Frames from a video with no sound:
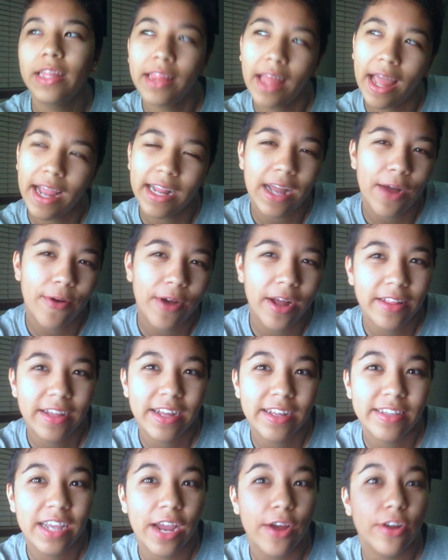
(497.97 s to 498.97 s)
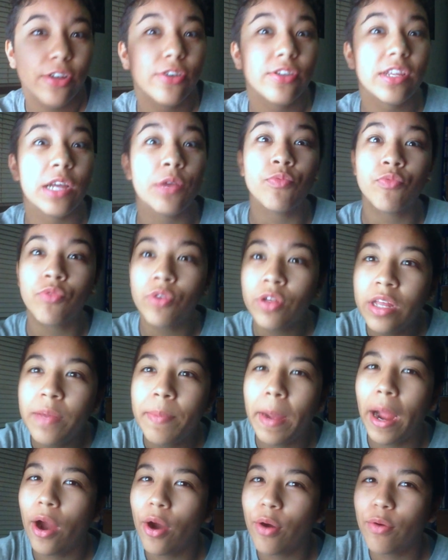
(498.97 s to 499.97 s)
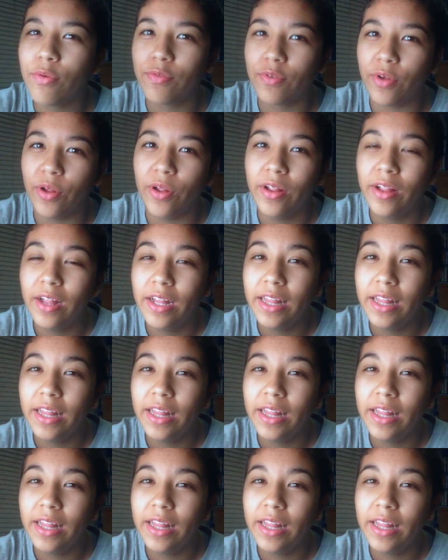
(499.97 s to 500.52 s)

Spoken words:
like how Elliot's character is, like, really powerful.